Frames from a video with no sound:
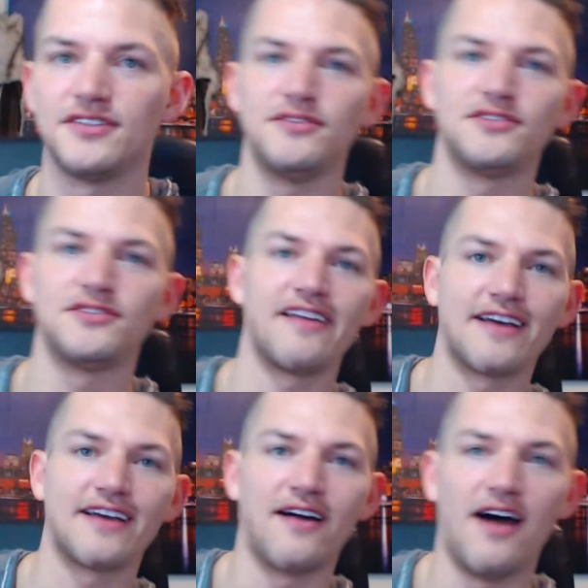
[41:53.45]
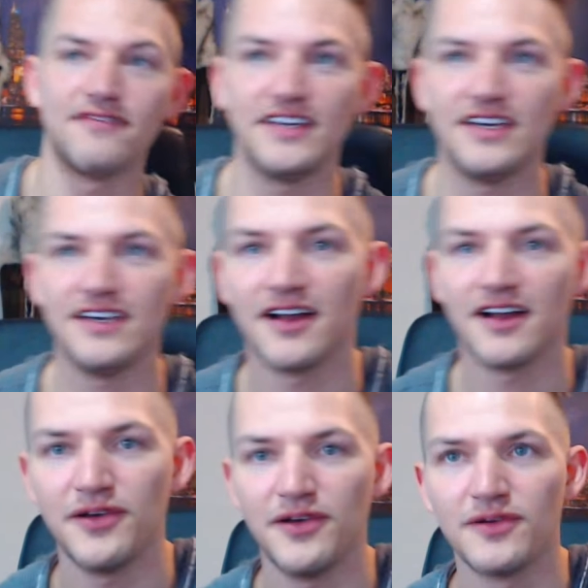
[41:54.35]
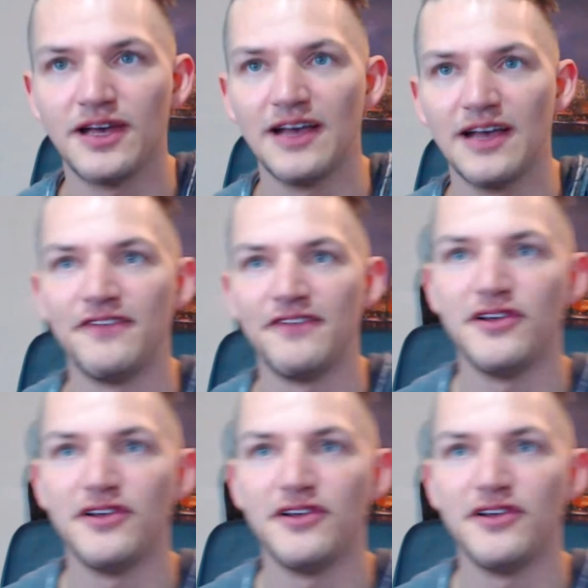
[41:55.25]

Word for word: Do you drink like a coffee? Or if